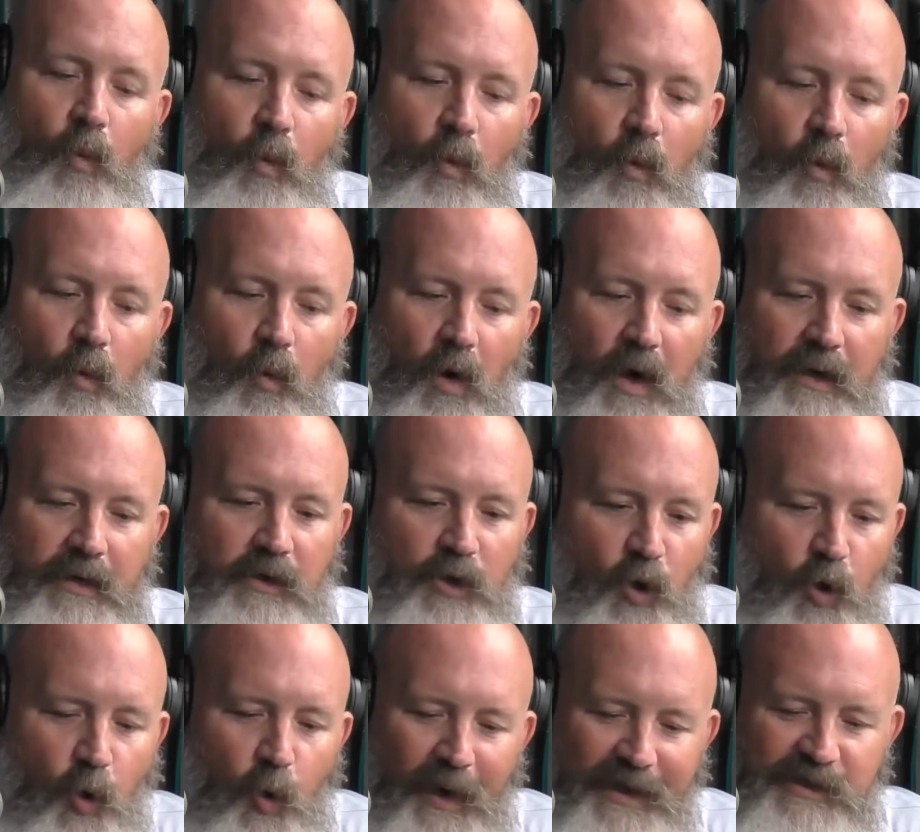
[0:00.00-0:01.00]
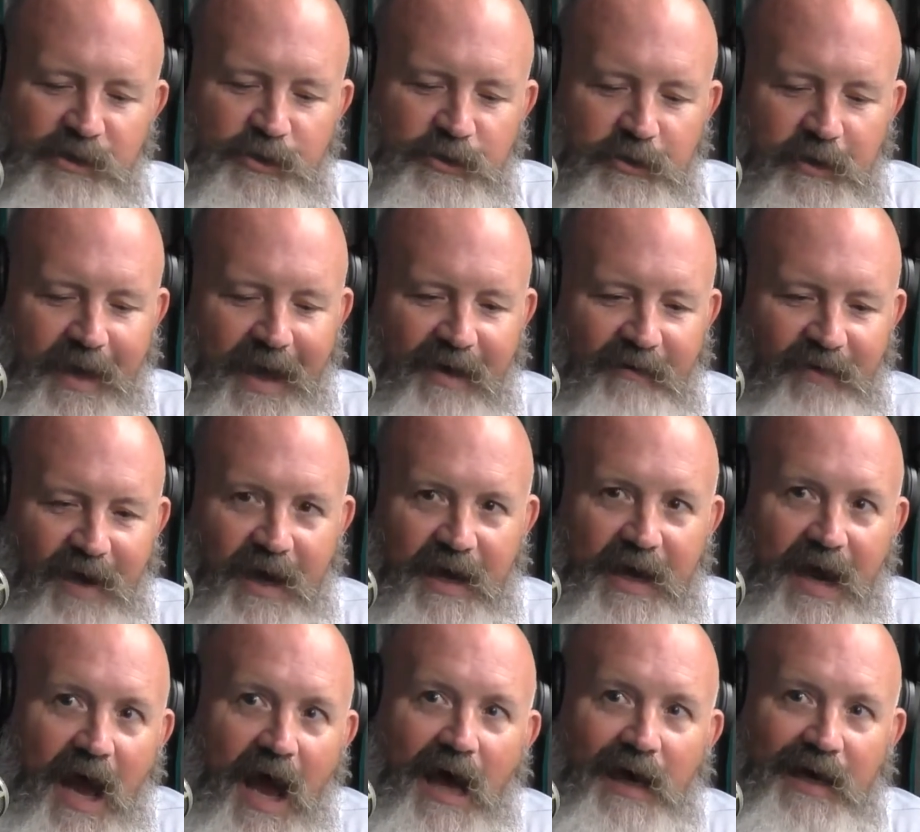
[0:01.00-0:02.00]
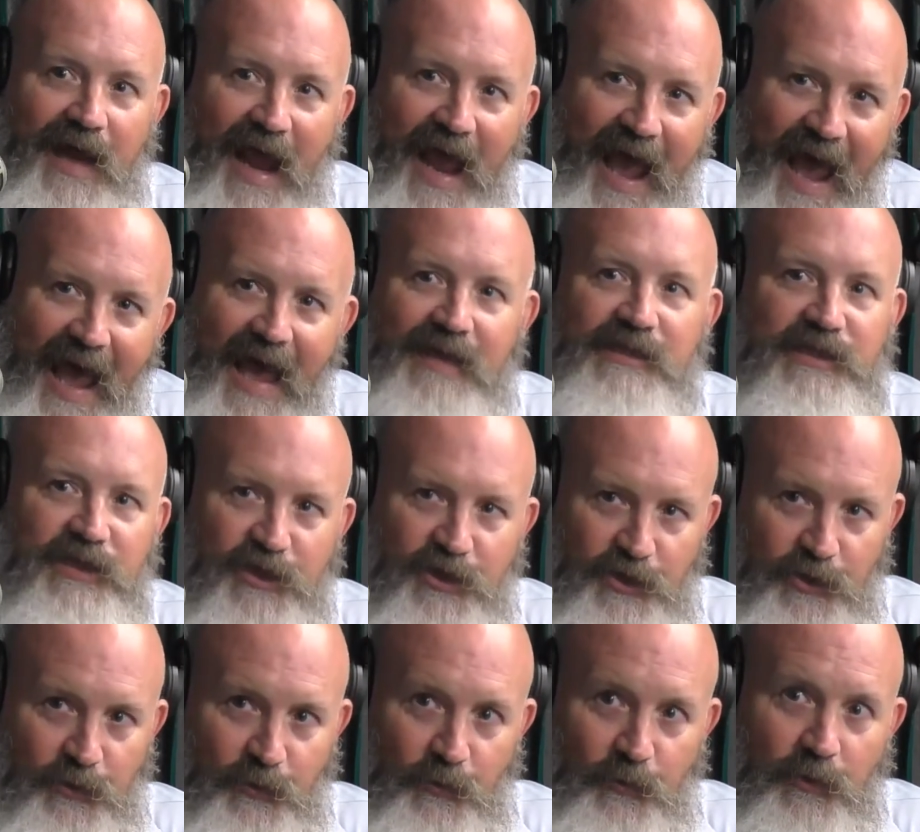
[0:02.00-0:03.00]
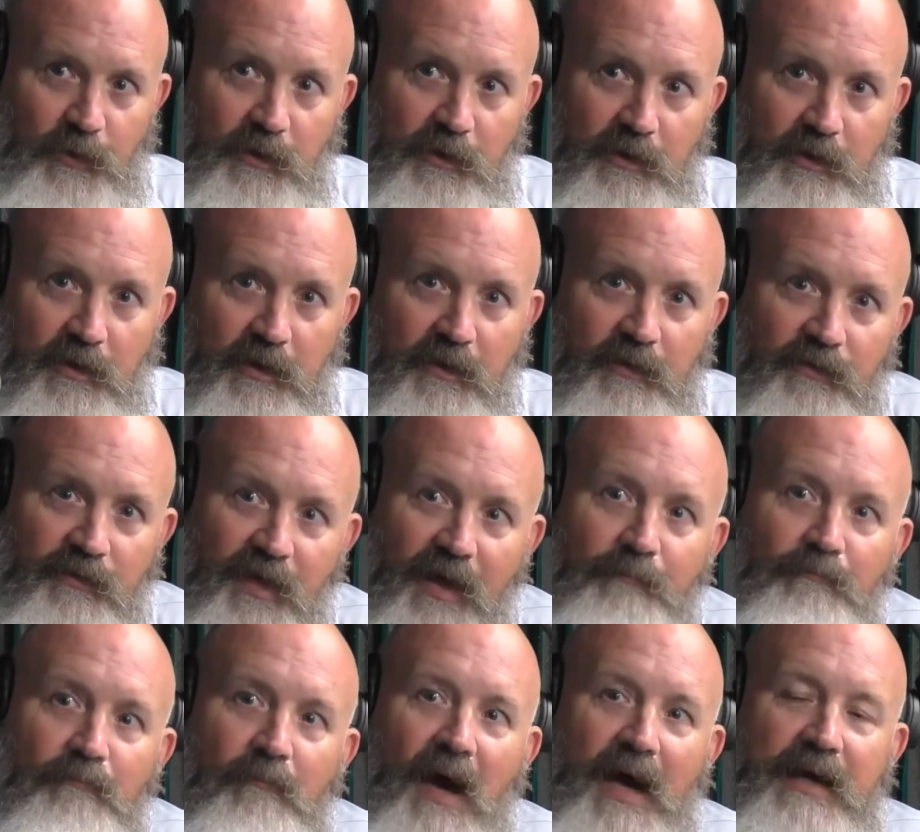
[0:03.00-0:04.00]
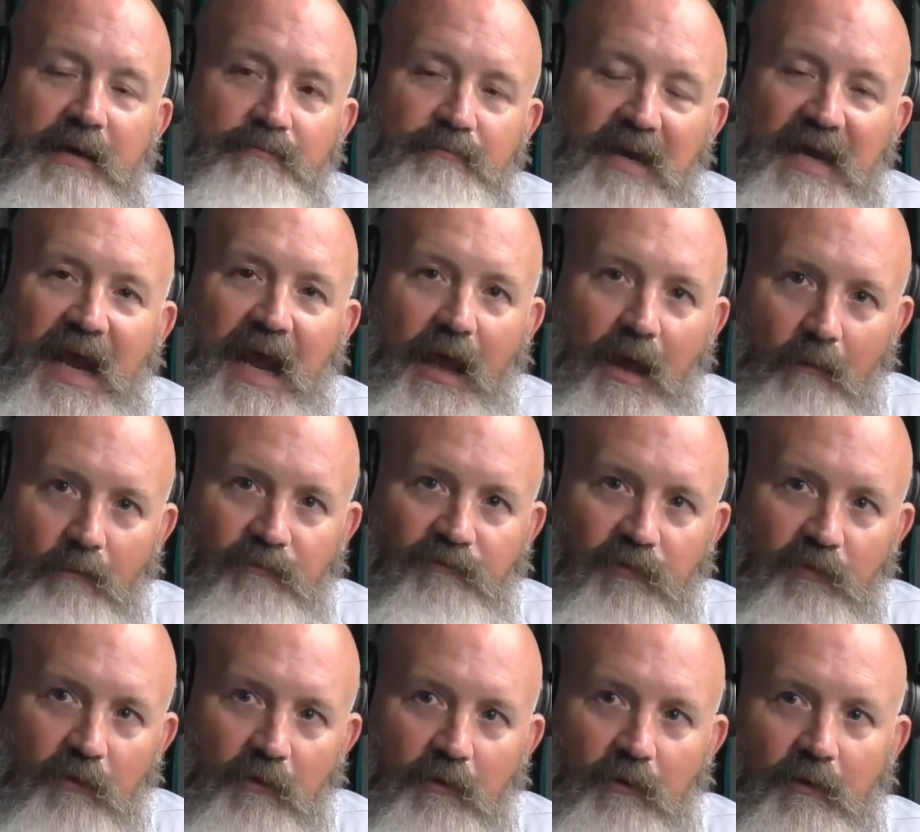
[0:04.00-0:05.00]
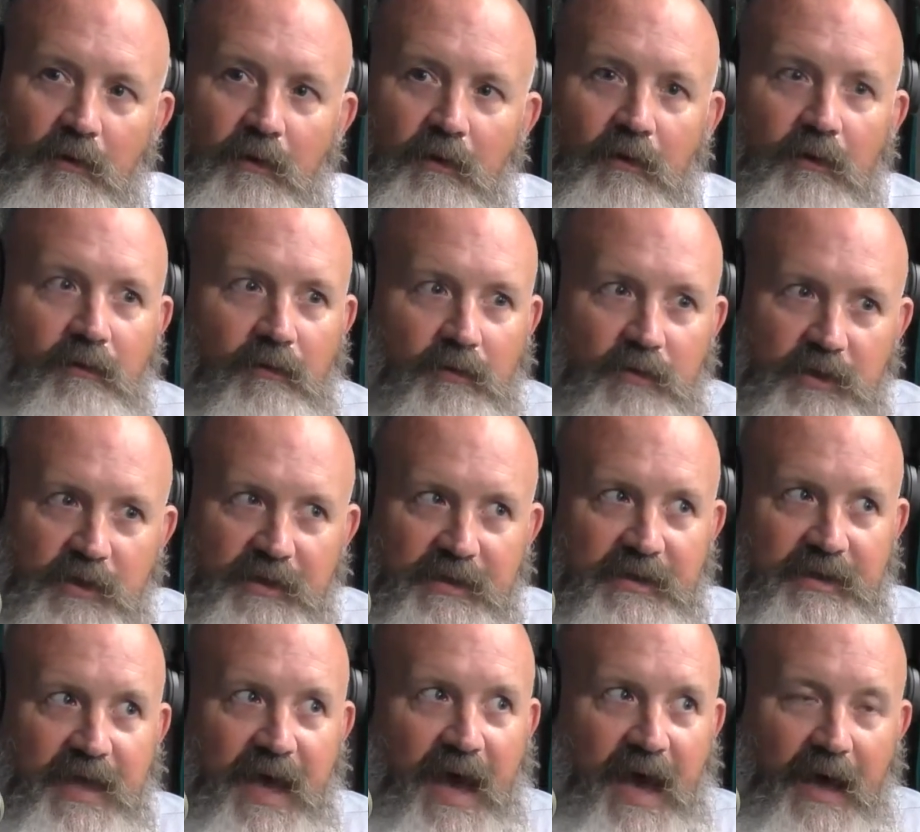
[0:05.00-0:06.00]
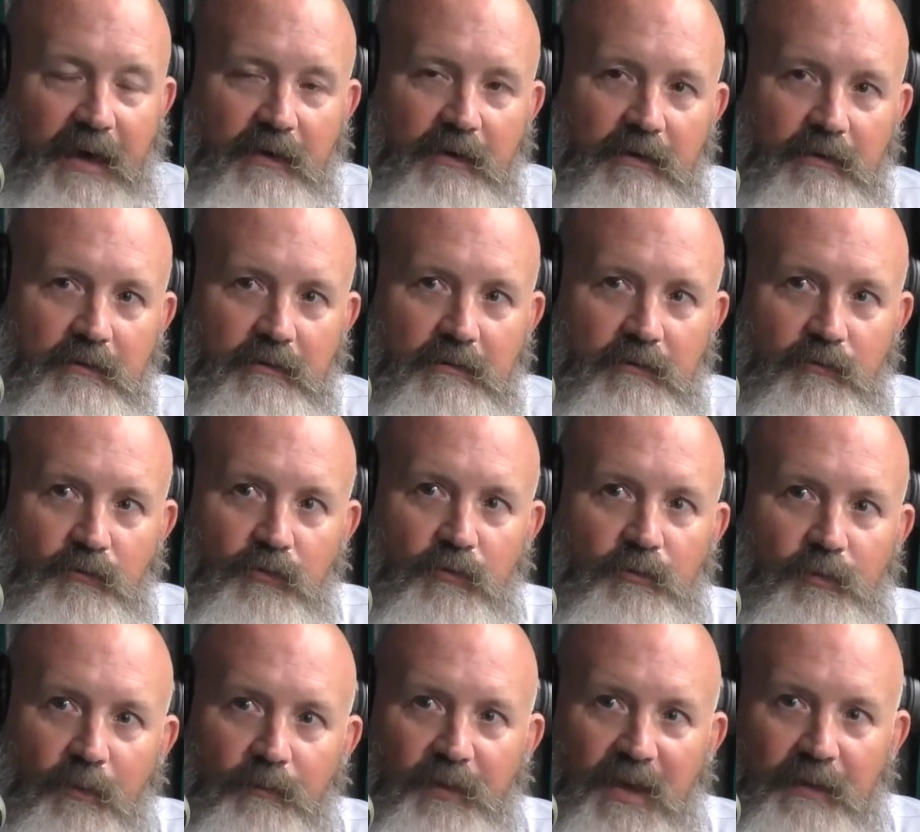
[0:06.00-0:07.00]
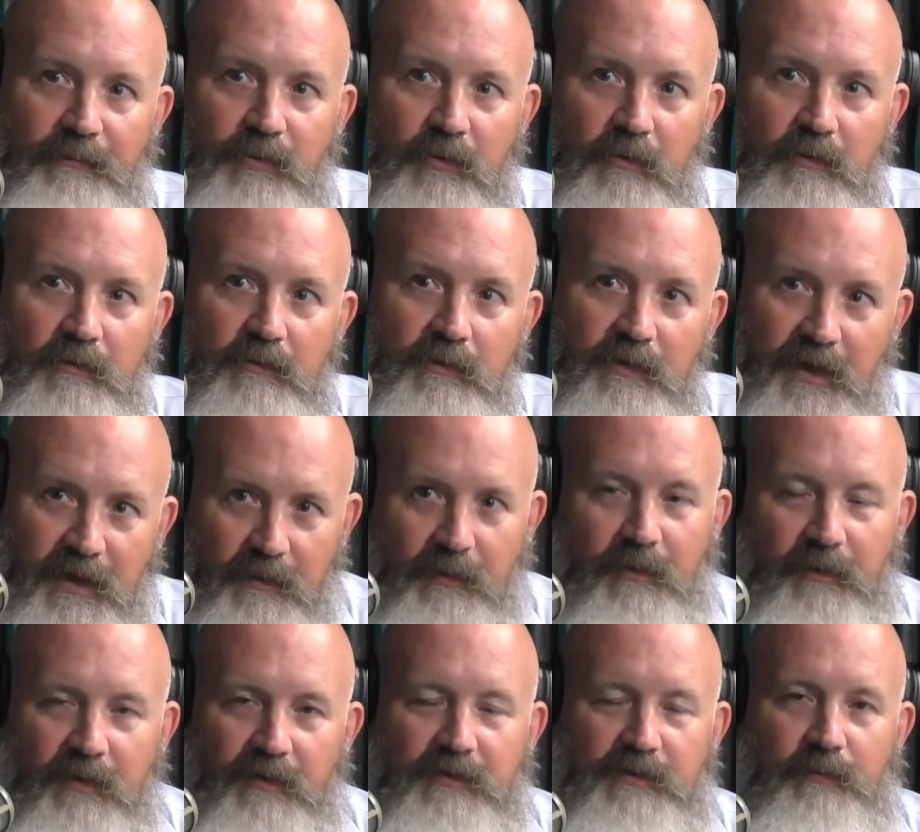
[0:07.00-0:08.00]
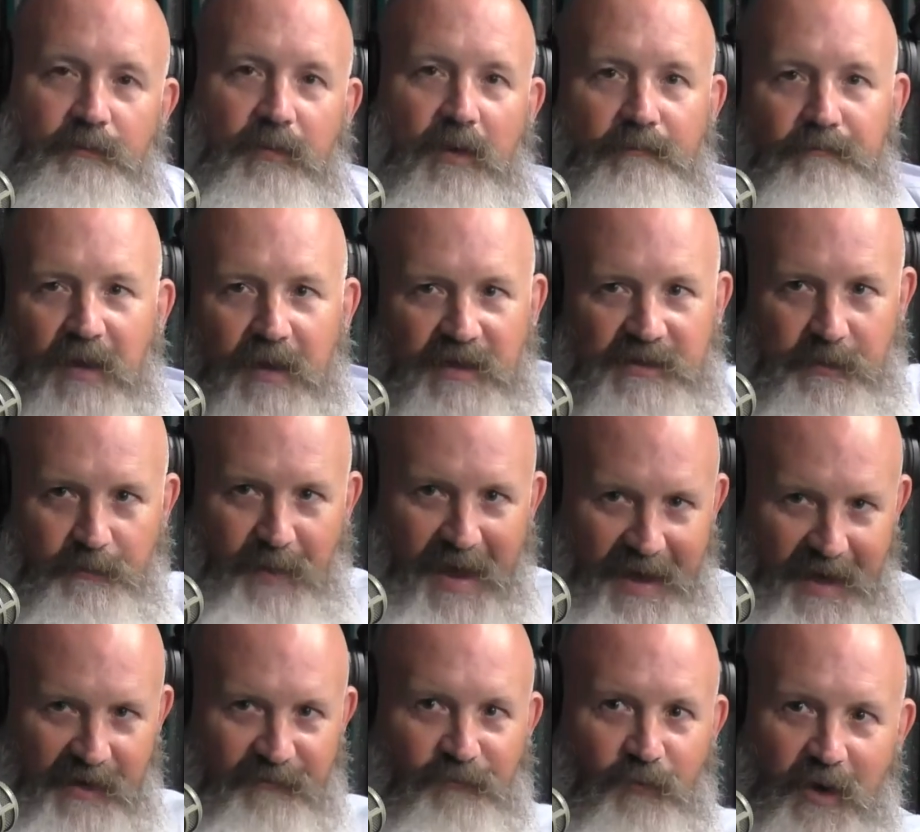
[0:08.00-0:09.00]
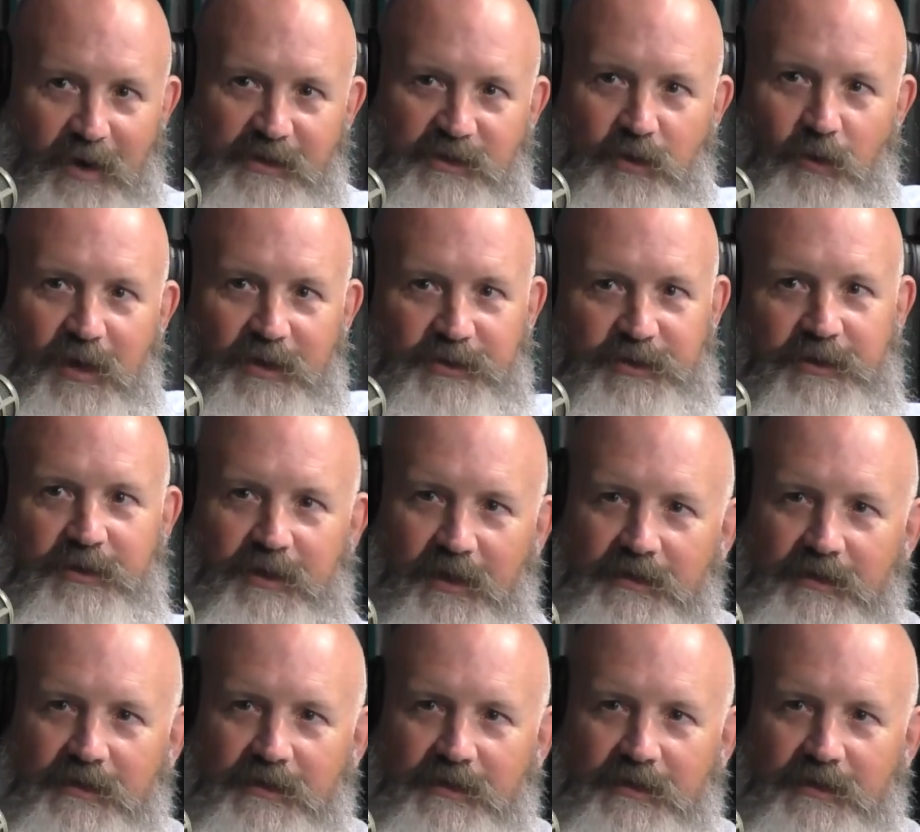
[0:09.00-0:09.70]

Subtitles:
What question have I not asked you that might be helpful to that group of people? It's a badly phrased question.